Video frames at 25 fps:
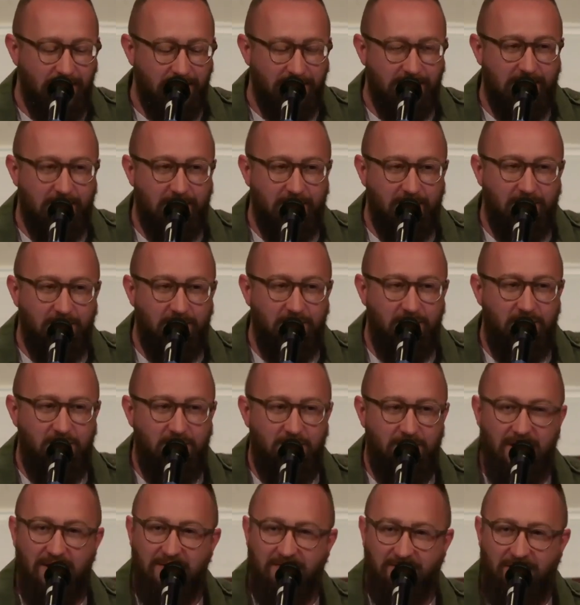So you
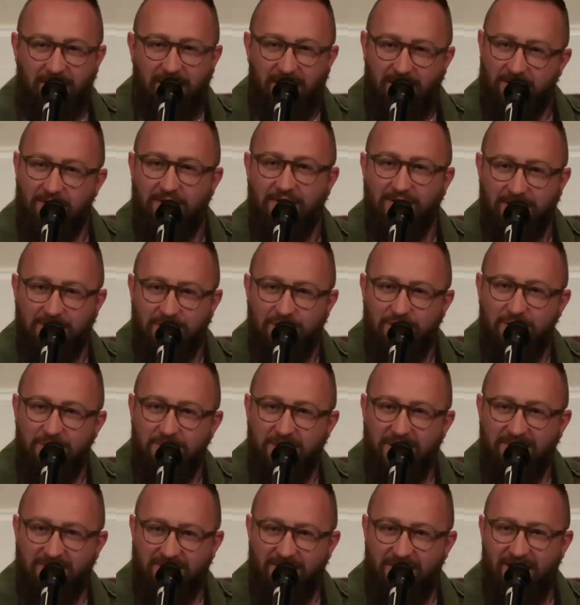may find, or at least you
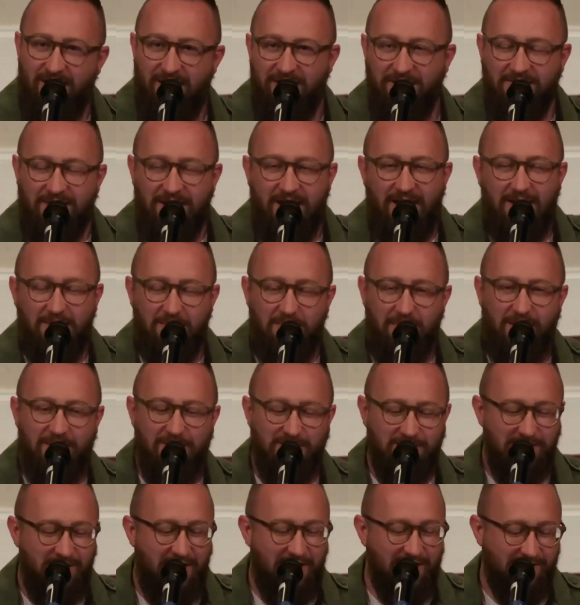may find, that it
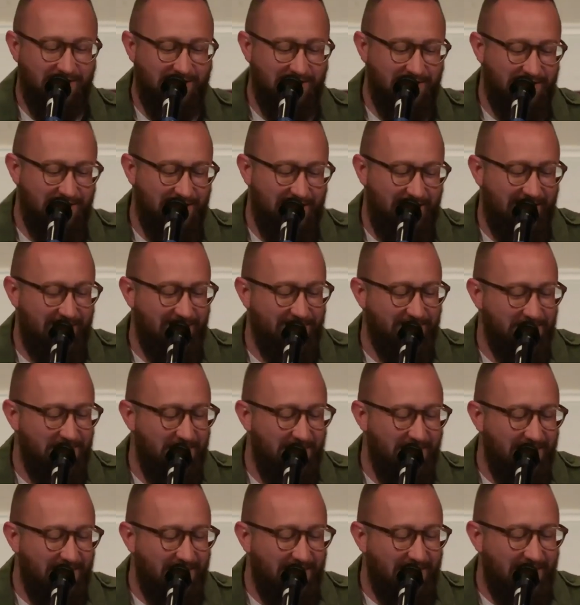pairs nicely together.
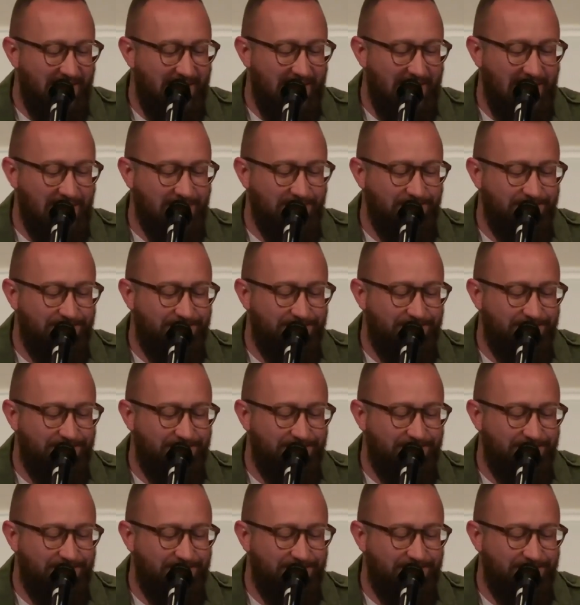Um,